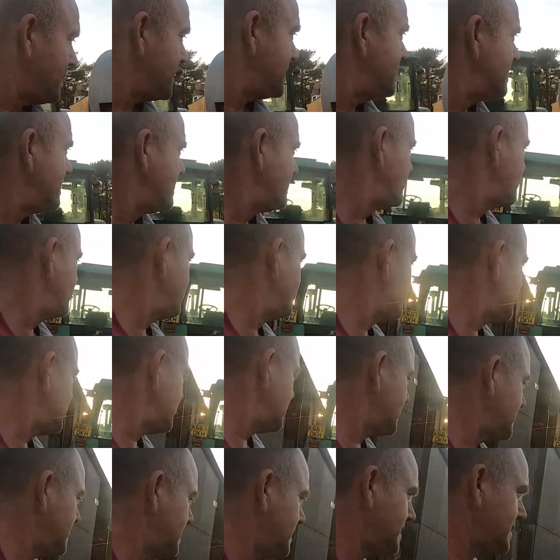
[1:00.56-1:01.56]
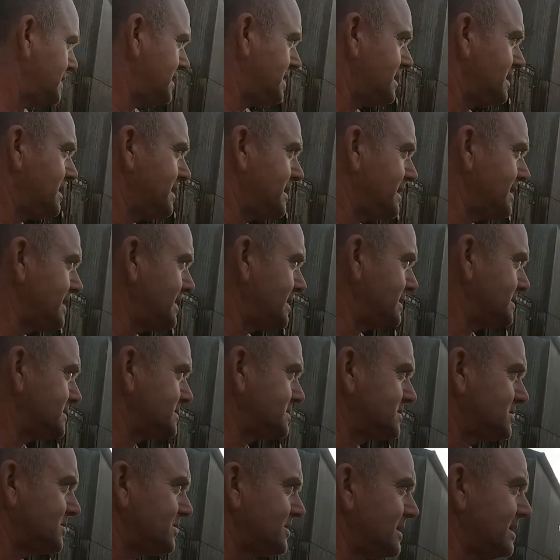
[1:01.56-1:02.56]
and
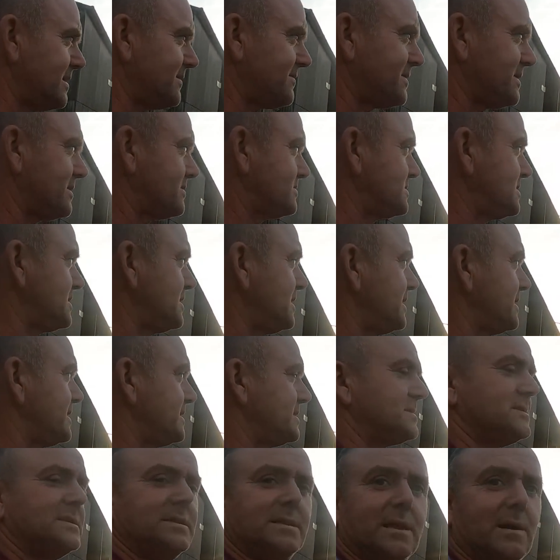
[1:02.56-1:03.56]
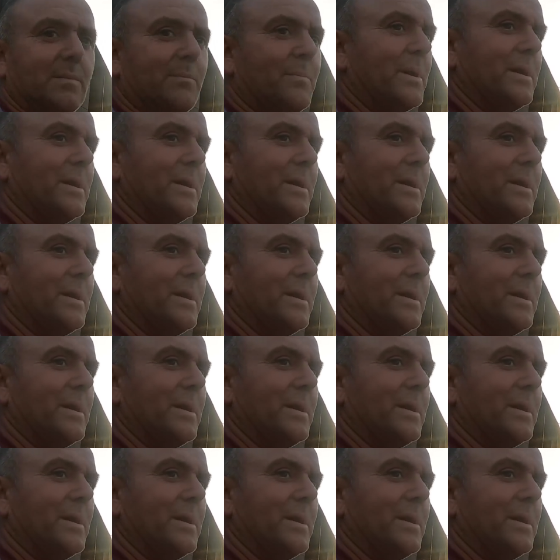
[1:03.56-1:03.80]
2,500 litres in that